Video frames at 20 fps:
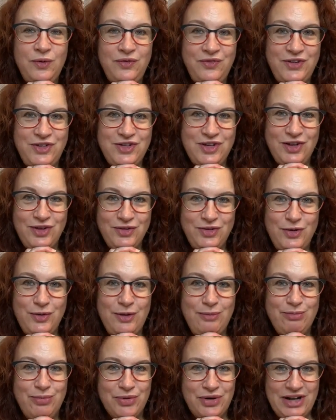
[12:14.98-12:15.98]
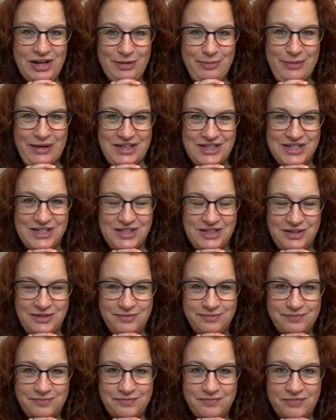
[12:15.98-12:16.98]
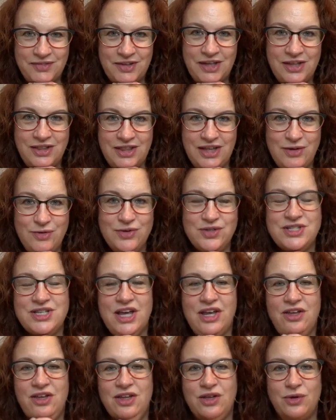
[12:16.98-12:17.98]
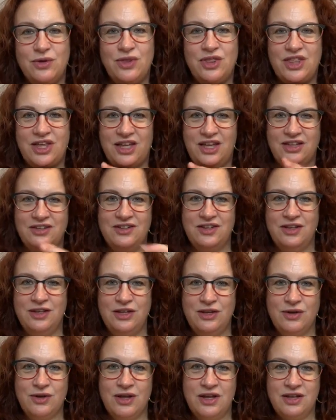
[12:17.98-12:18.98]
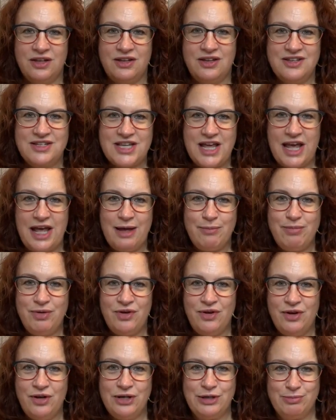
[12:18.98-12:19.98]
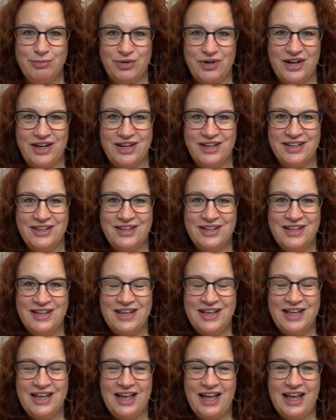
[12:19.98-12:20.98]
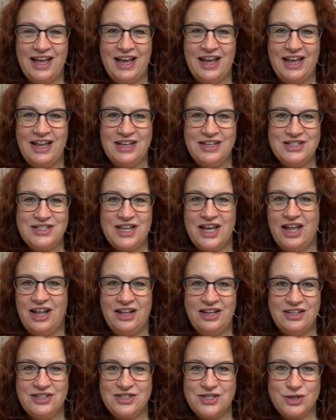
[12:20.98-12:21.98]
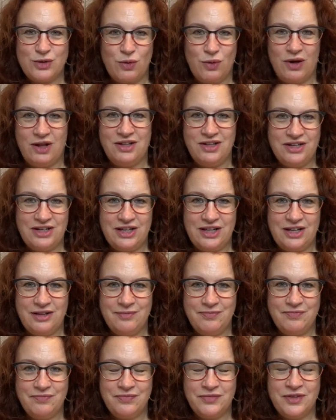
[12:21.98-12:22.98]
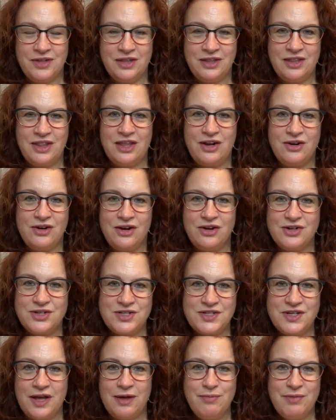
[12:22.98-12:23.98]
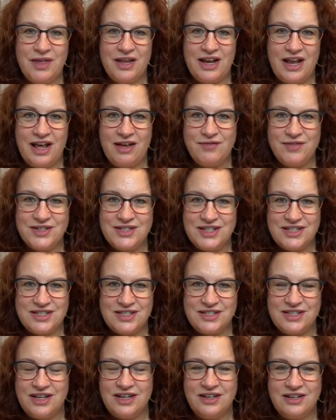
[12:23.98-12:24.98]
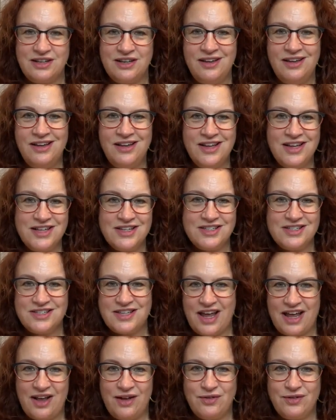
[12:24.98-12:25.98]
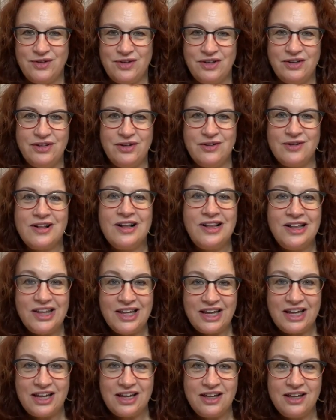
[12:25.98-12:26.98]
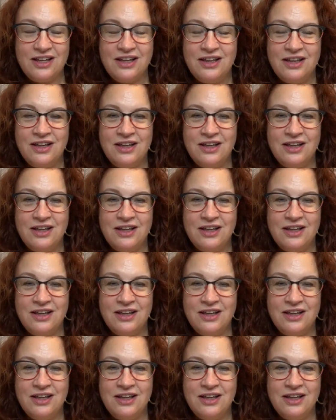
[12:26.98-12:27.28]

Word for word: if you talk to a brick mason, they will tell you that you can tap on a brick and tell its quality. There are some that have a distinct sound, a little clink,